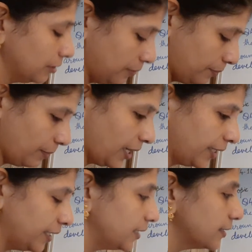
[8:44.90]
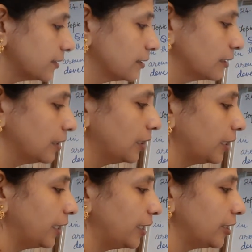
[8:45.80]
minus
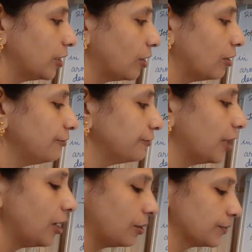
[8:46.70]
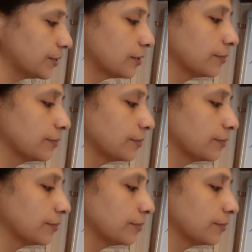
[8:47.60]
area of house.